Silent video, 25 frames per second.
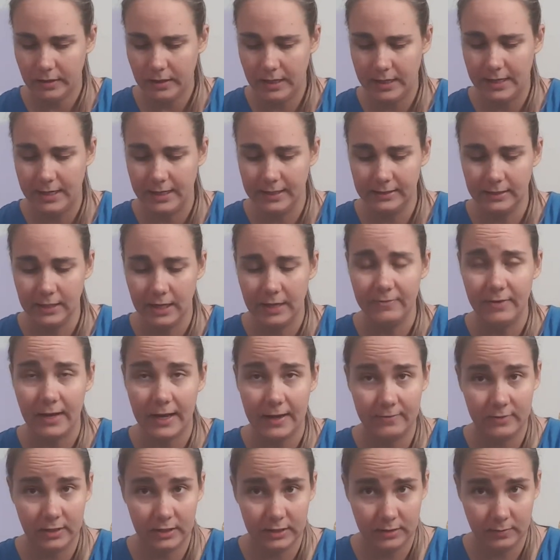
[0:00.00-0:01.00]
And I love
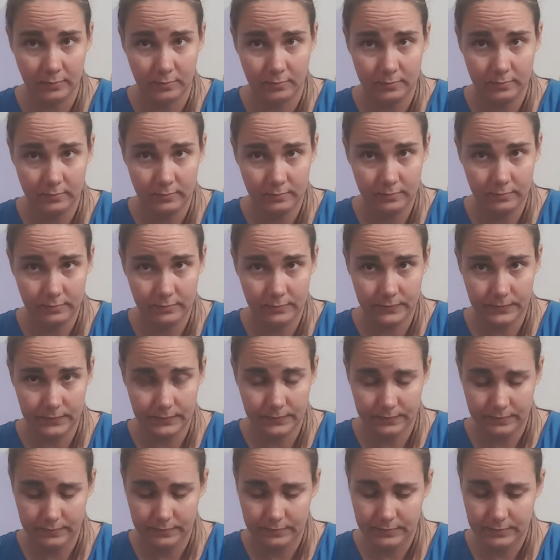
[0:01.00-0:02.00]
having them
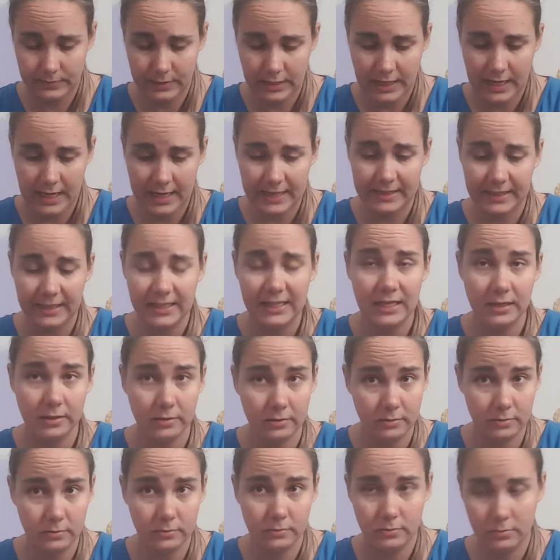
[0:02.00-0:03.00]
handy.
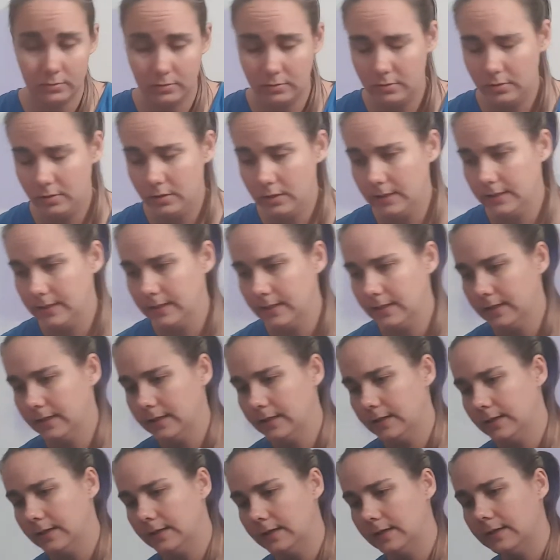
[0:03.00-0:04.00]

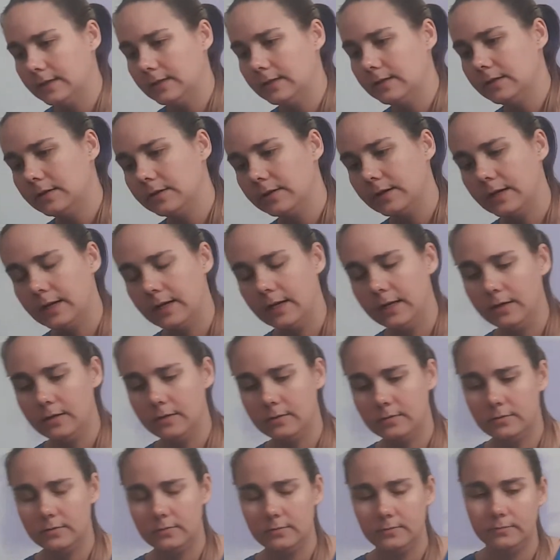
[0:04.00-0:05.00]
Okay.
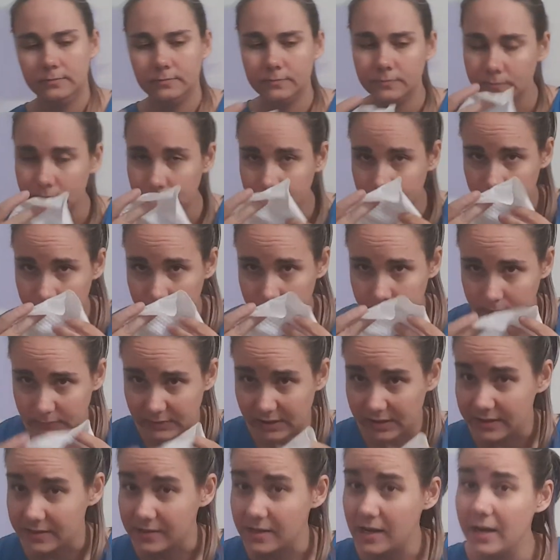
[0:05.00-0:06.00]

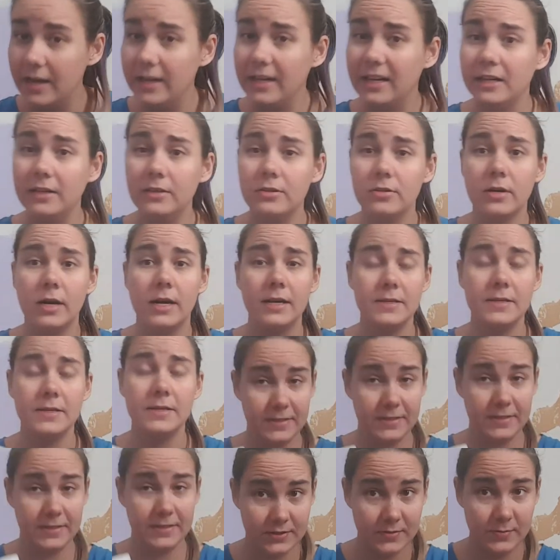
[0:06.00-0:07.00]
Well, it's got an
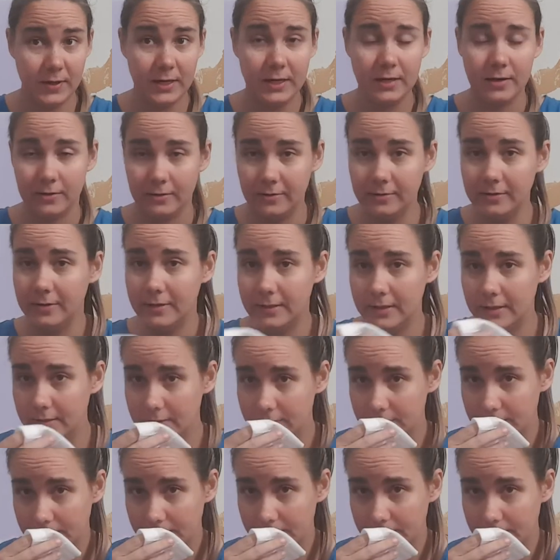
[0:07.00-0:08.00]
interesting smell.
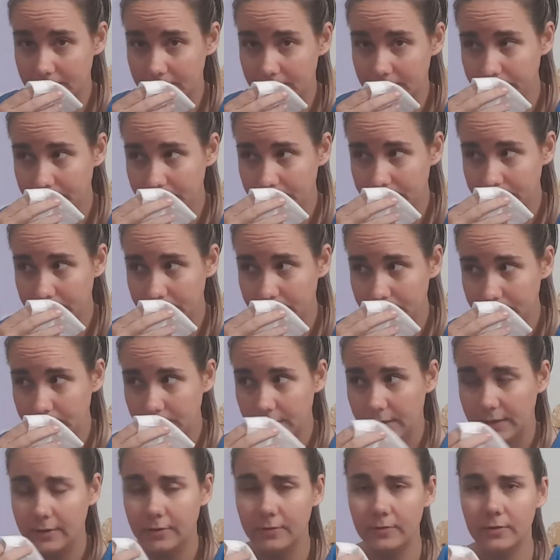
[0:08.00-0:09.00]
I
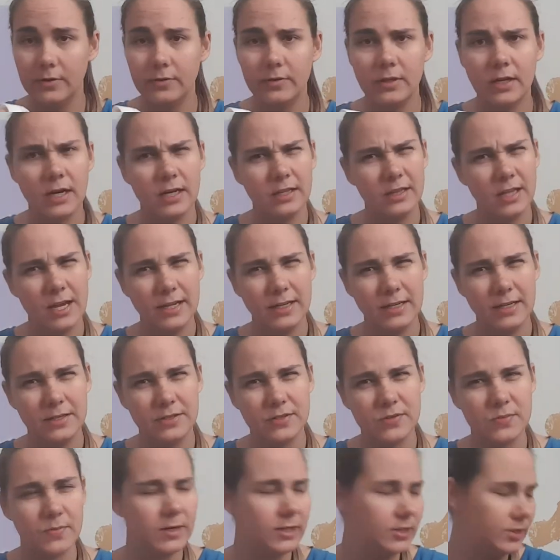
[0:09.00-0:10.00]
don't know that I like it as
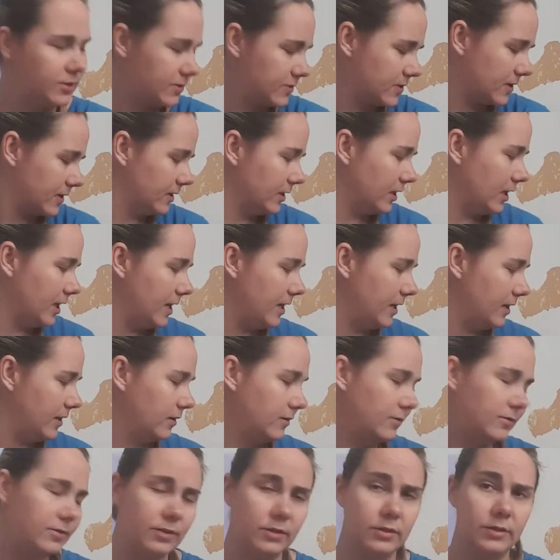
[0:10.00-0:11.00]
much as I like
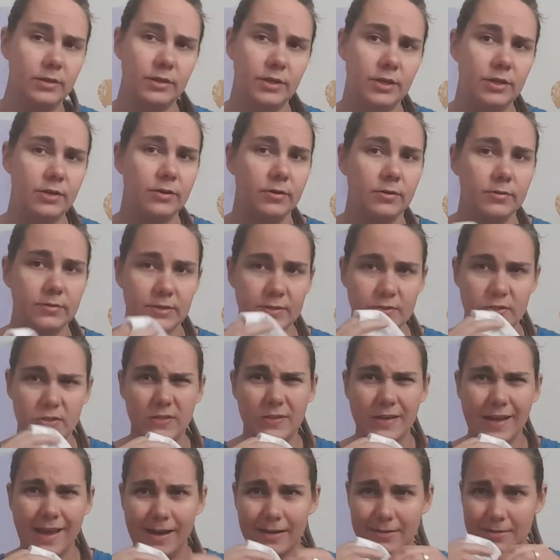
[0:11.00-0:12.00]
the Acure. This
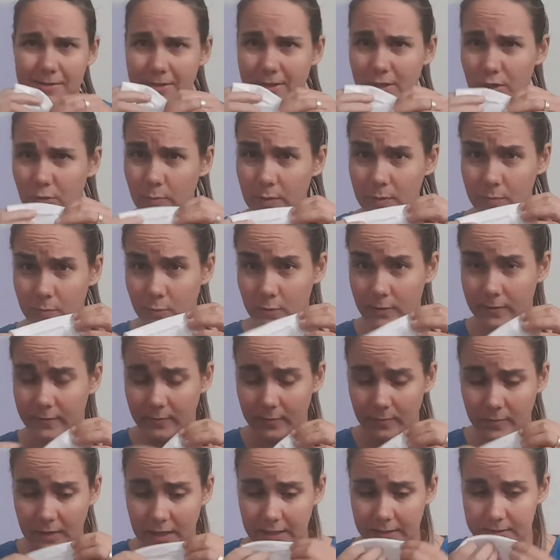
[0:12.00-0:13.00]
has a little bit more of a
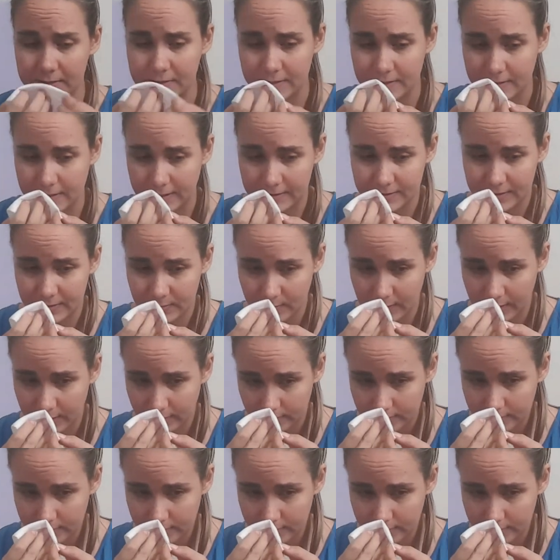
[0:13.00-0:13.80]
medicine-y smell.